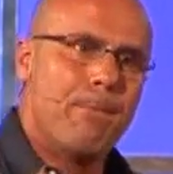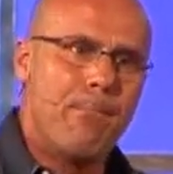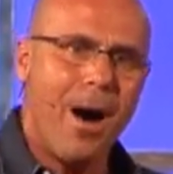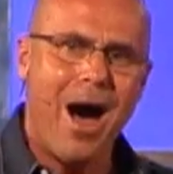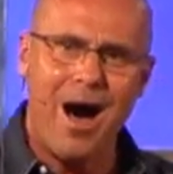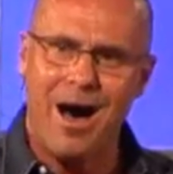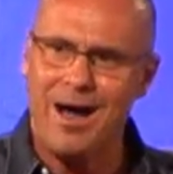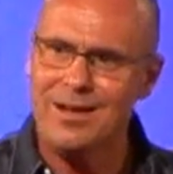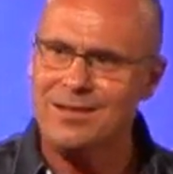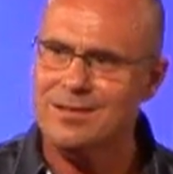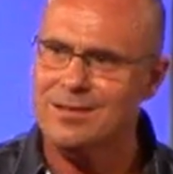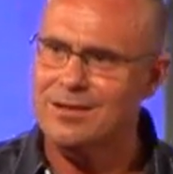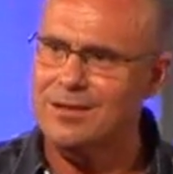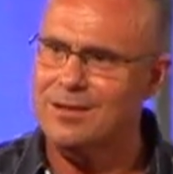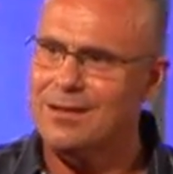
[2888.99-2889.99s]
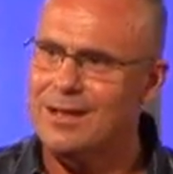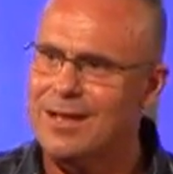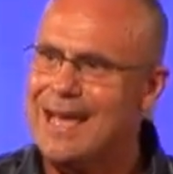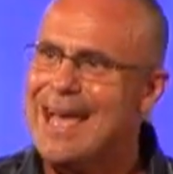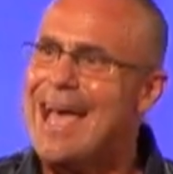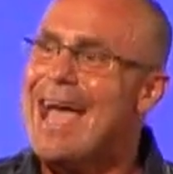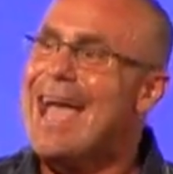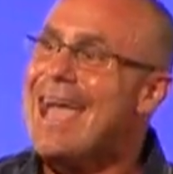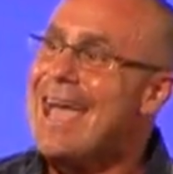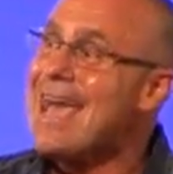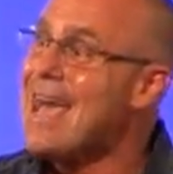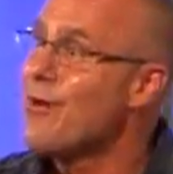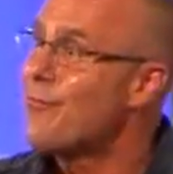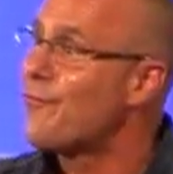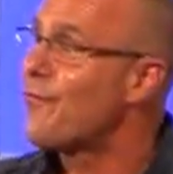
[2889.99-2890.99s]
But
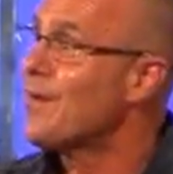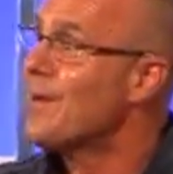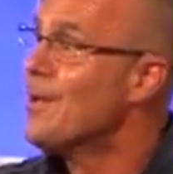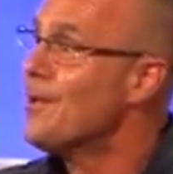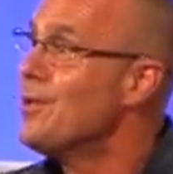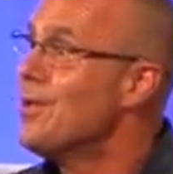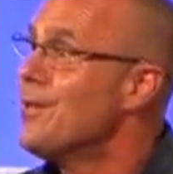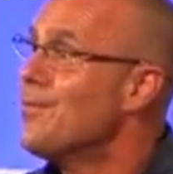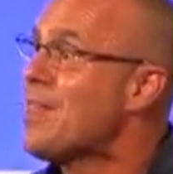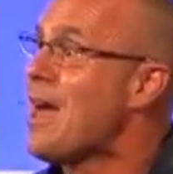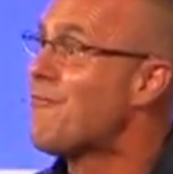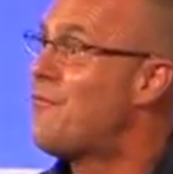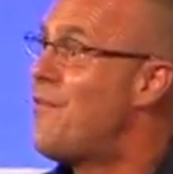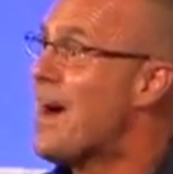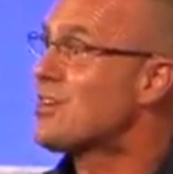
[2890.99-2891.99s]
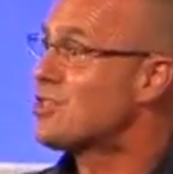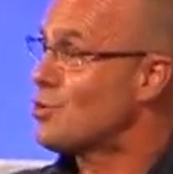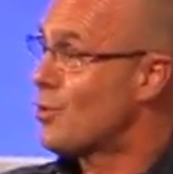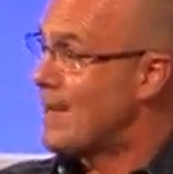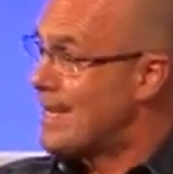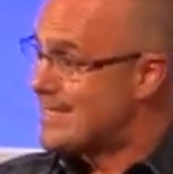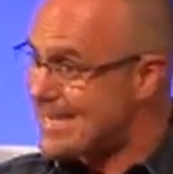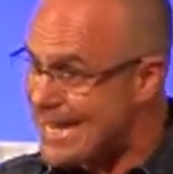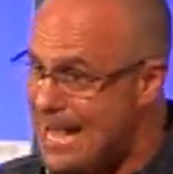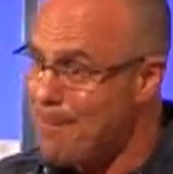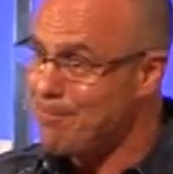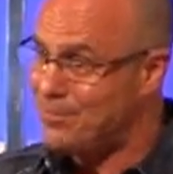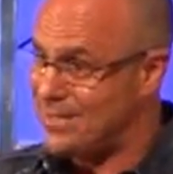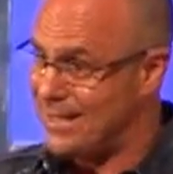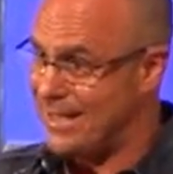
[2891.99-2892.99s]
if that vessel is
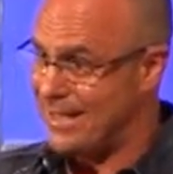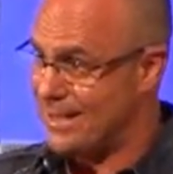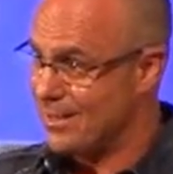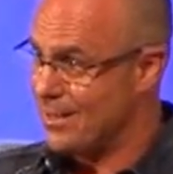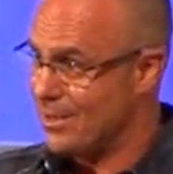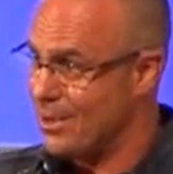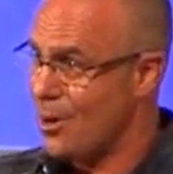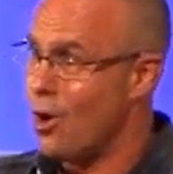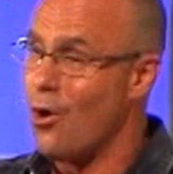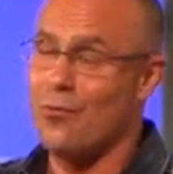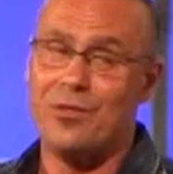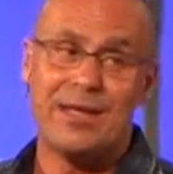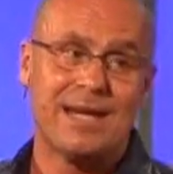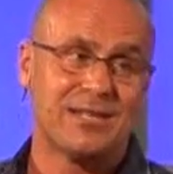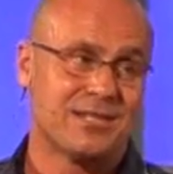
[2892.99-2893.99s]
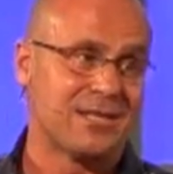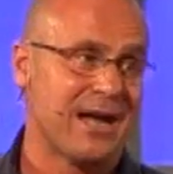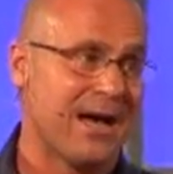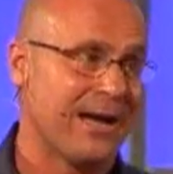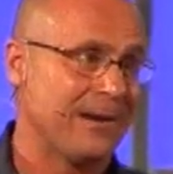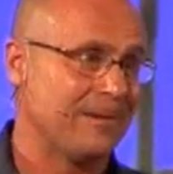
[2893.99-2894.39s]
empty on the inside,